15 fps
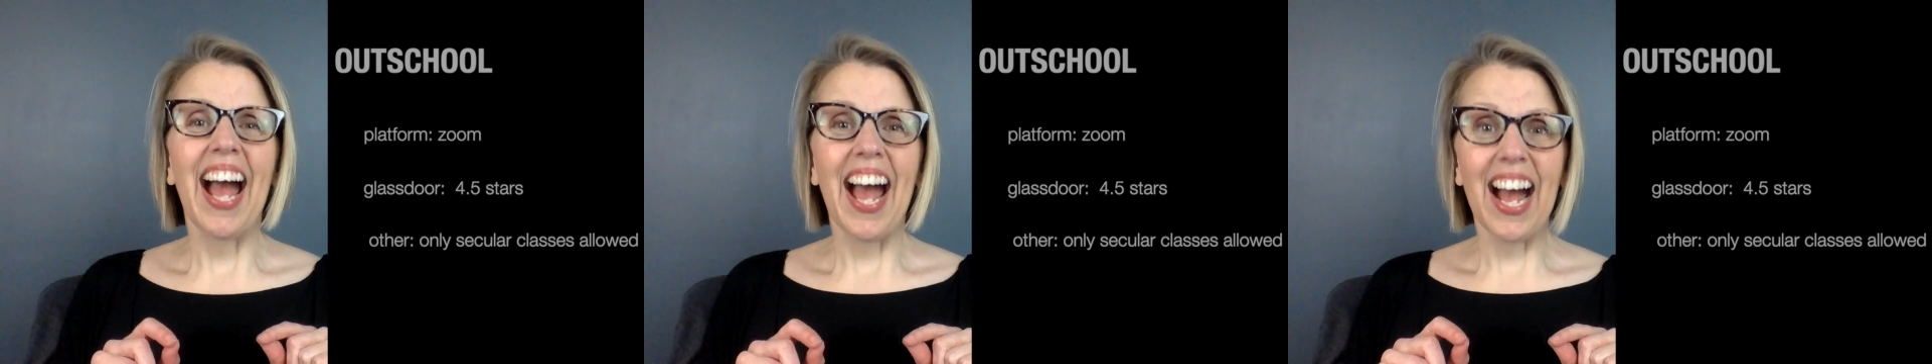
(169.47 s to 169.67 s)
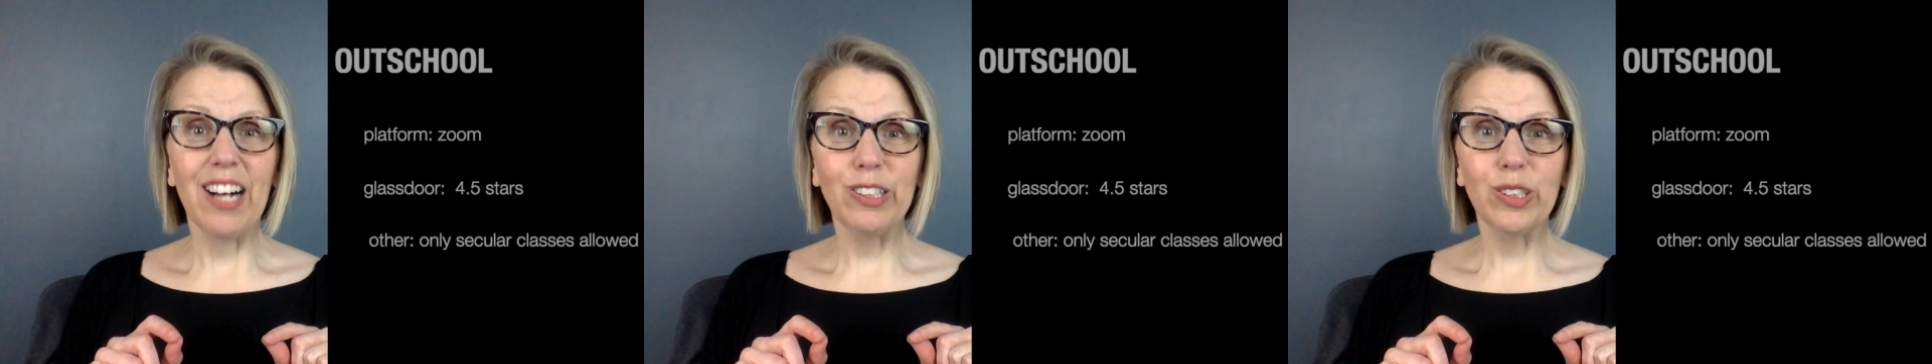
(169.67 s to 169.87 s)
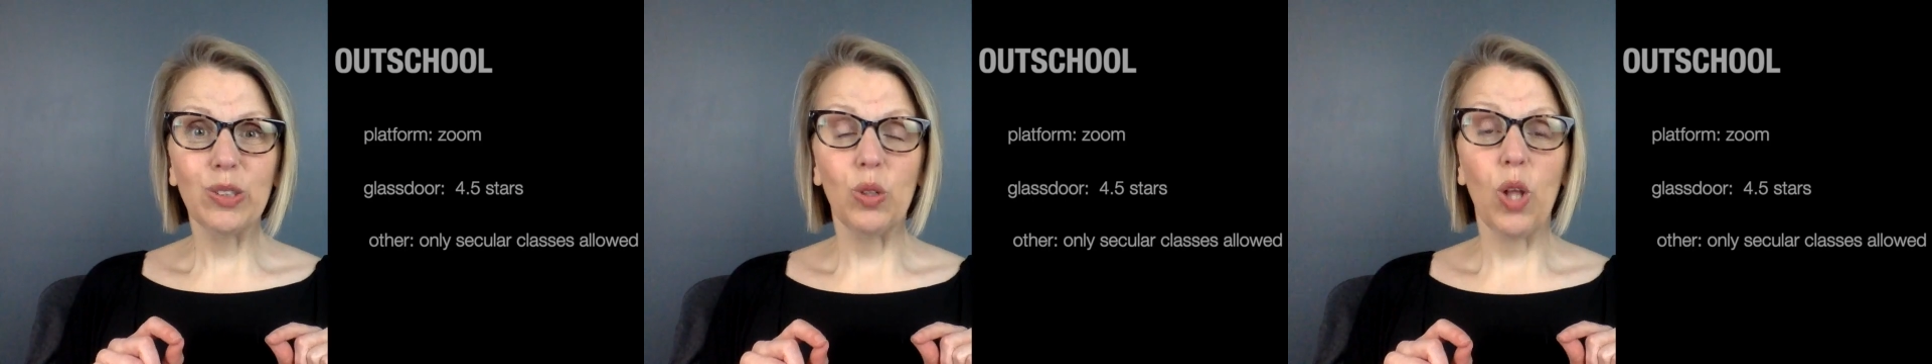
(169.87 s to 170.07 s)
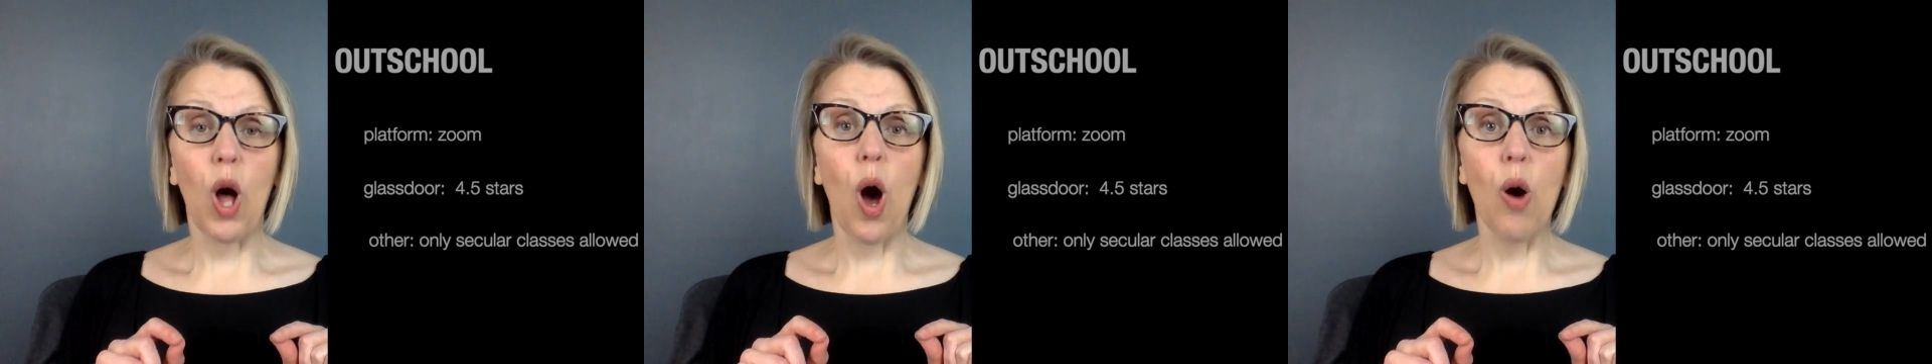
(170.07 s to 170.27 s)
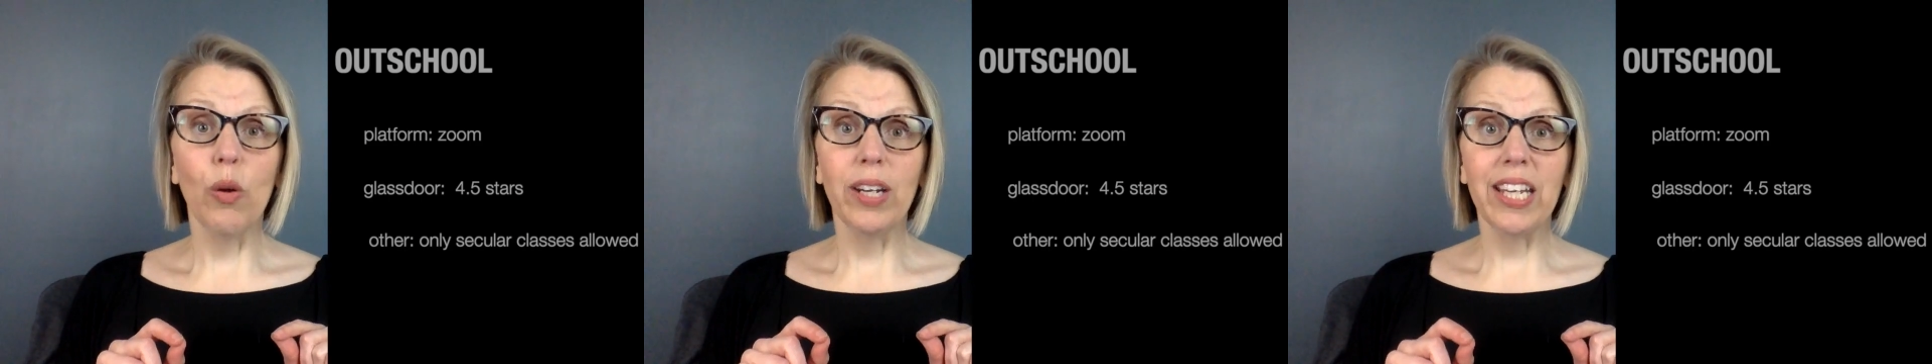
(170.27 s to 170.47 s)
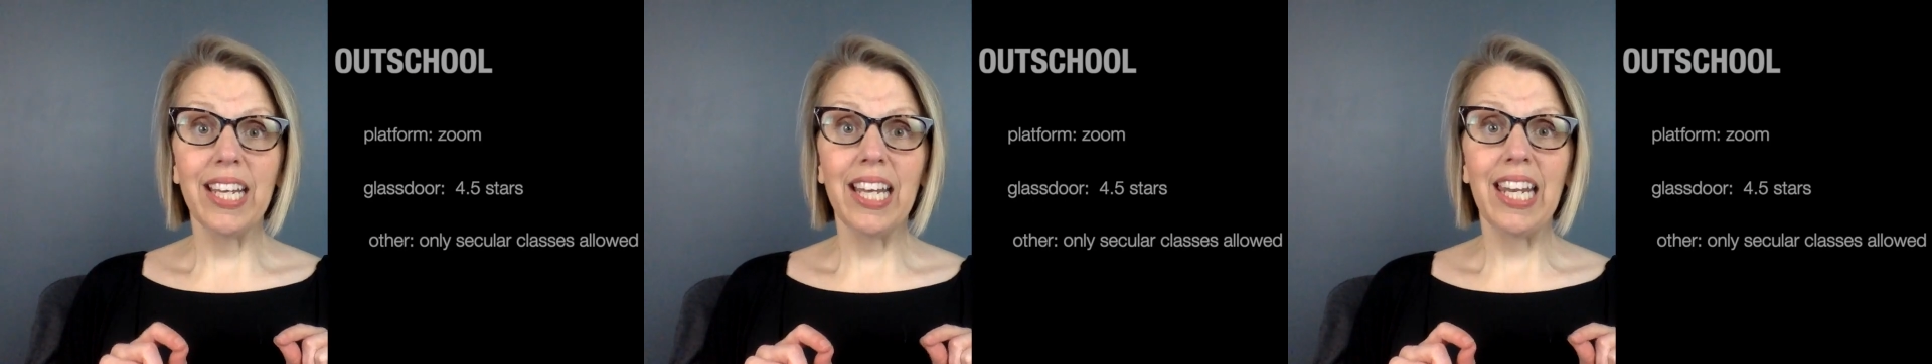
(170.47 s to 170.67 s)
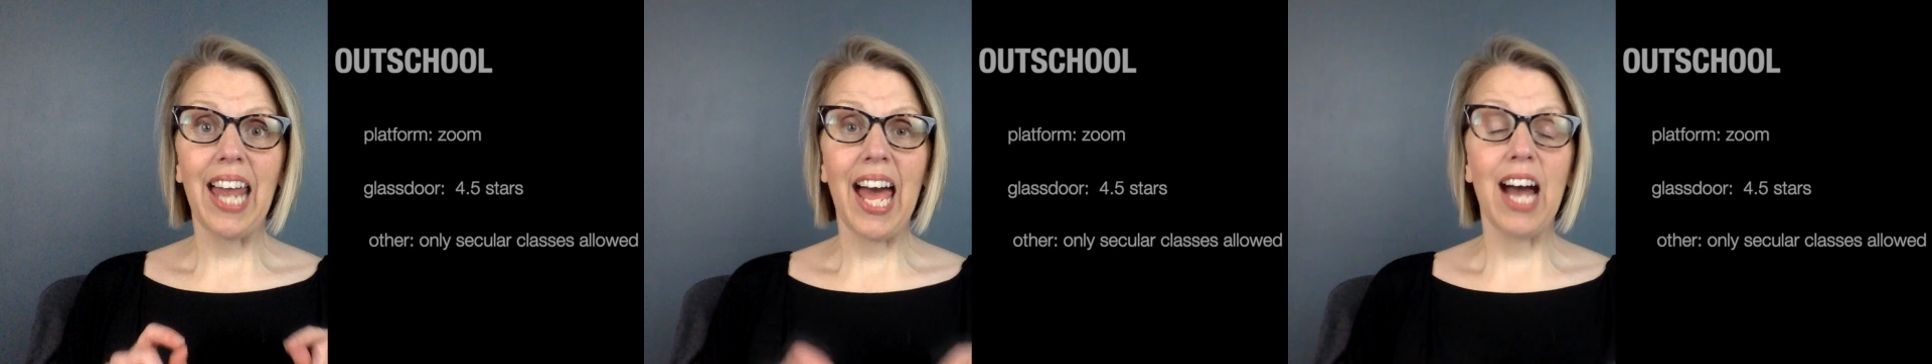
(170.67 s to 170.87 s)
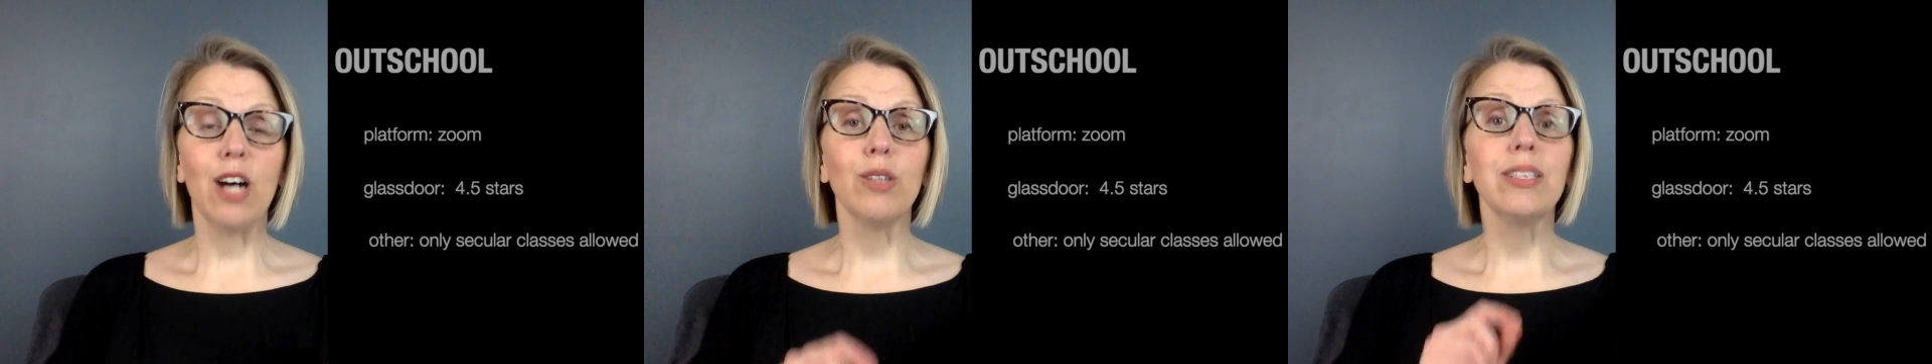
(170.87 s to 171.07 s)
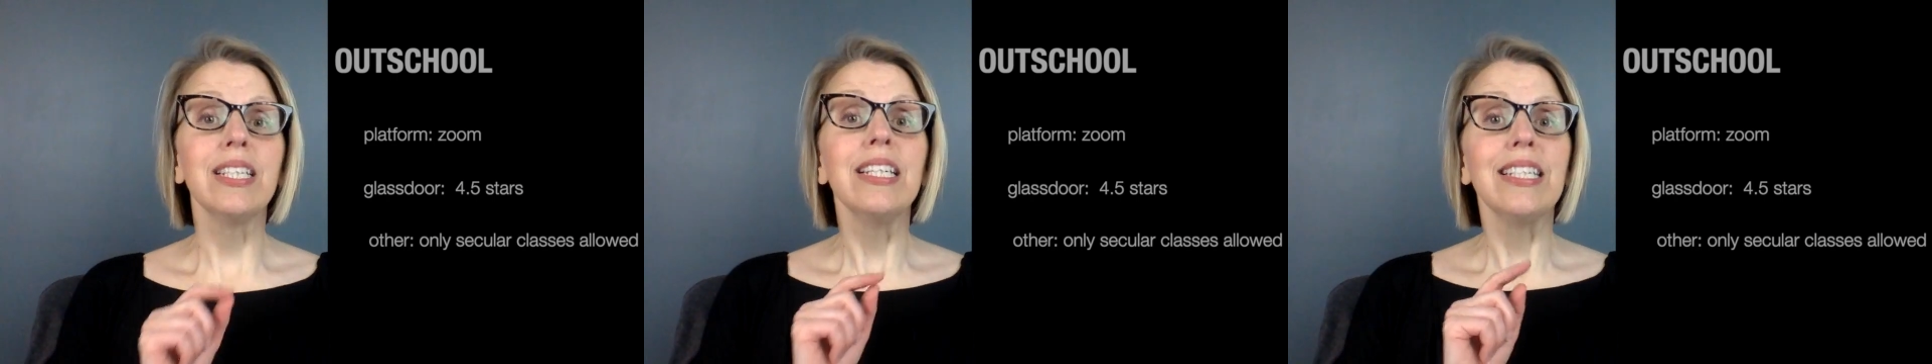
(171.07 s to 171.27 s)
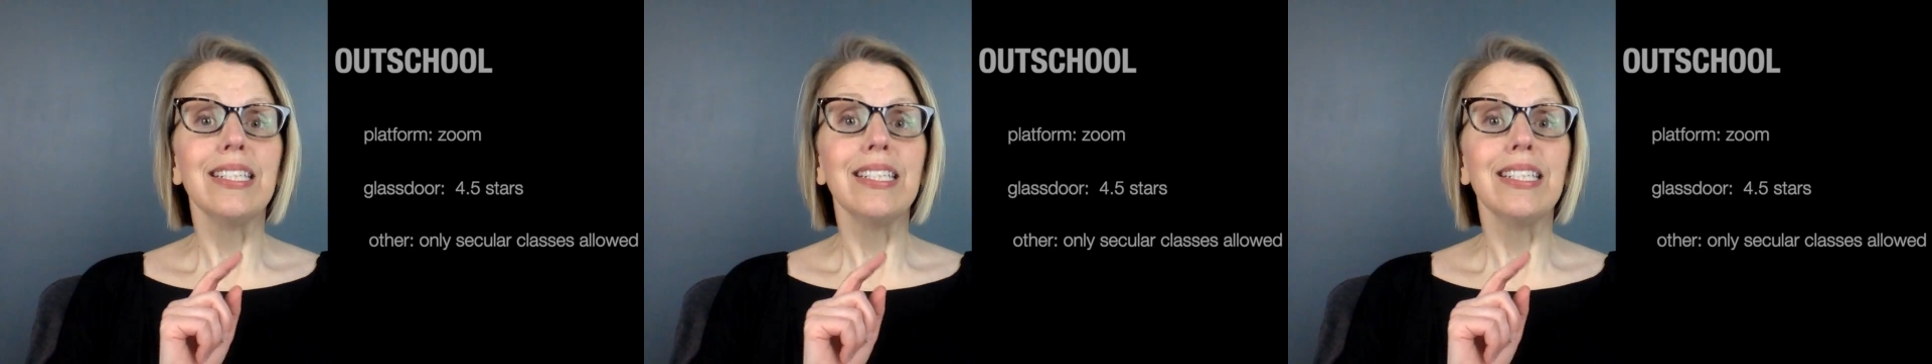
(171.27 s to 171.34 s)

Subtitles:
Outschool only allows